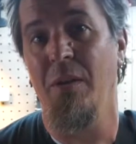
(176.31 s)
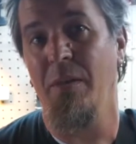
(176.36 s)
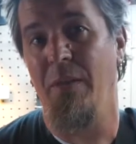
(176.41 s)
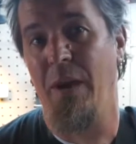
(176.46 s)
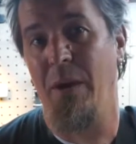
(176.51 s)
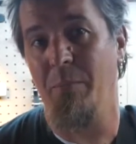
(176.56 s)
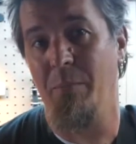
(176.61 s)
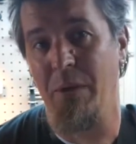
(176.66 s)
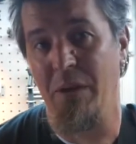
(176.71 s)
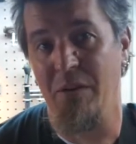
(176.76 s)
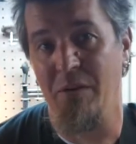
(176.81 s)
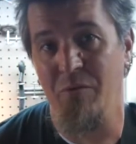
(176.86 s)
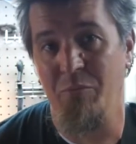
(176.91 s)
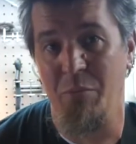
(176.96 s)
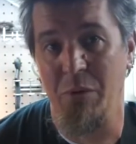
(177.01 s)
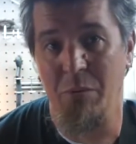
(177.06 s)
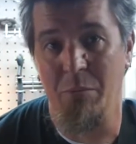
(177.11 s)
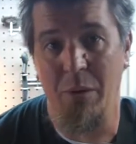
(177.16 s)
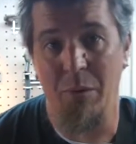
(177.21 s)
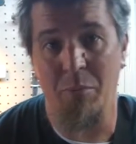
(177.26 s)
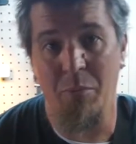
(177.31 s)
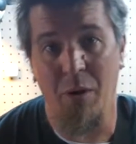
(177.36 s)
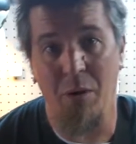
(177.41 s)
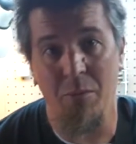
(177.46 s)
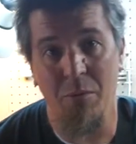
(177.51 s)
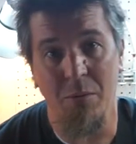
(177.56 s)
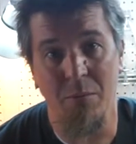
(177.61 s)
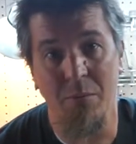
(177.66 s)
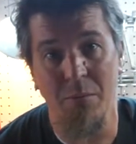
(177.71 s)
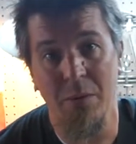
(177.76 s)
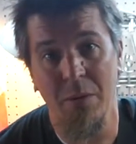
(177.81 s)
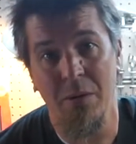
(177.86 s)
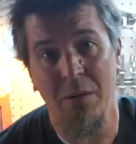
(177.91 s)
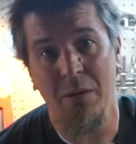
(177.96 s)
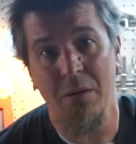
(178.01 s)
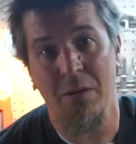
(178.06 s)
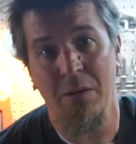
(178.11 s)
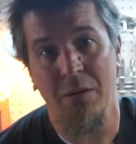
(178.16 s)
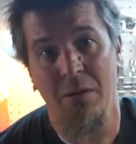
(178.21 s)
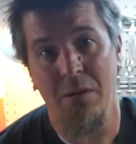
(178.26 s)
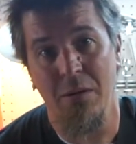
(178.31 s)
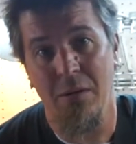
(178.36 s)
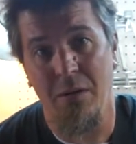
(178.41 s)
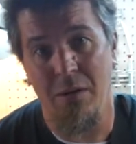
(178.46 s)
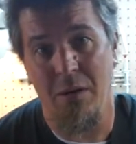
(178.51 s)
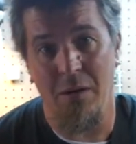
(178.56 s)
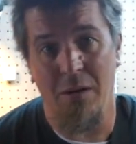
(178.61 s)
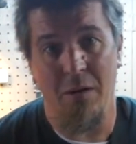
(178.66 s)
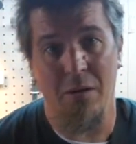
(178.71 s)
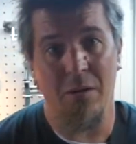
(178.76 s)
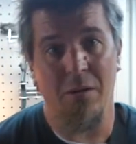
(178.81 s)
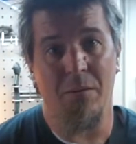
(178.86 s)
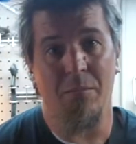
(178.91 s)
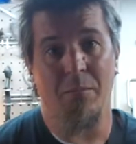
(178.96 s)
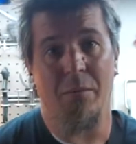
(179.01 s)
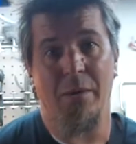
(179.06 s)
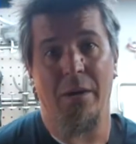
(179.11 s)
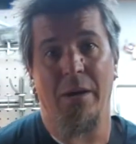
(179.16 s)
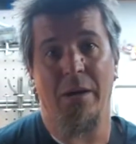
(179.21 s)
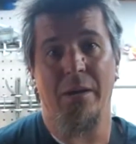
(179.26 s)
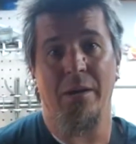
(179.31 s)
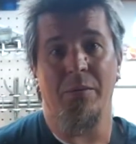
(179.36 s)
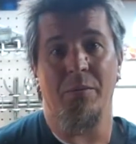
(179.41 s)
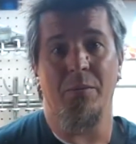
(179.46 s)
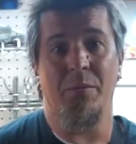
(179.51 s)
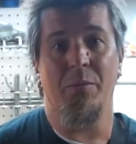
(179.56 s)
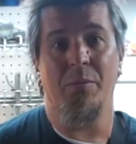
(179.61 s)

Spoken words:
that may have been my problem. I